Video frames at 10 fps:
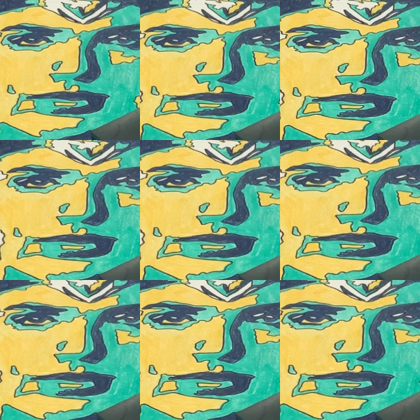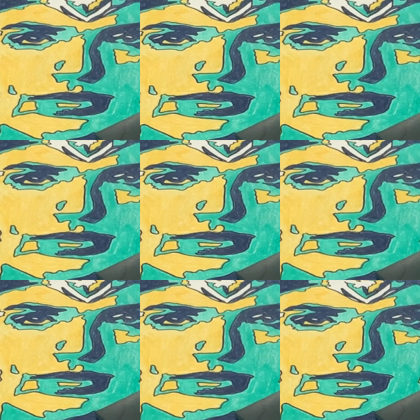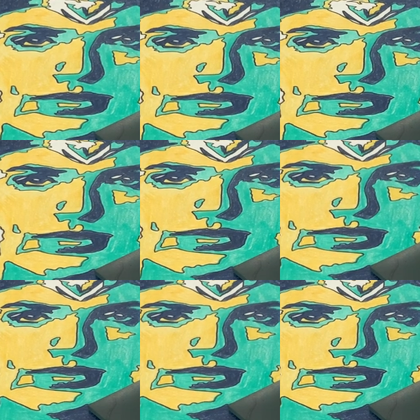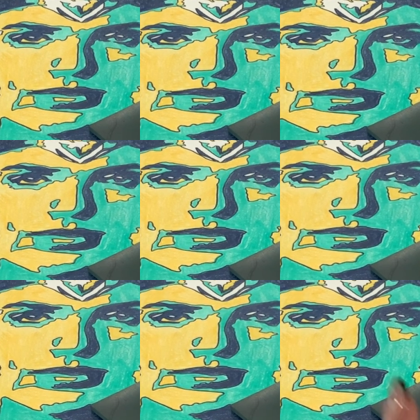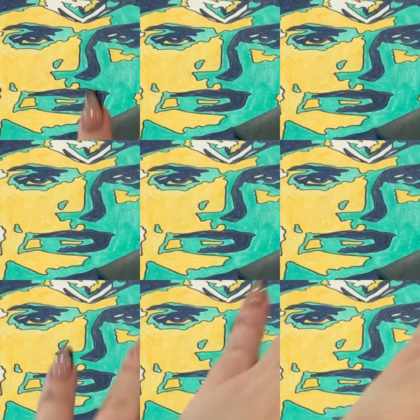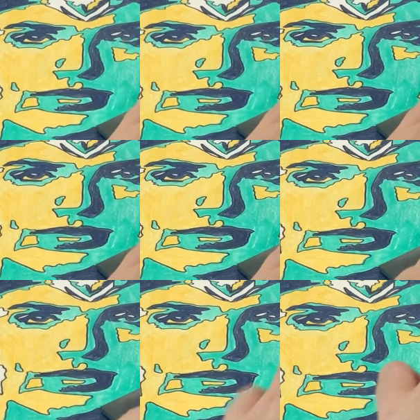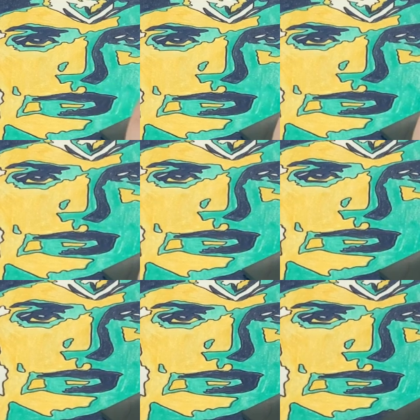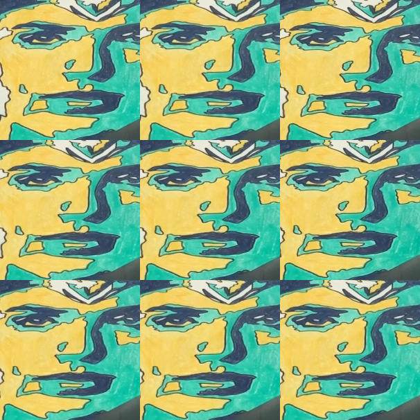cutting hand kind of takes the lead. Your other hand should never be in front. That's obviously how we have some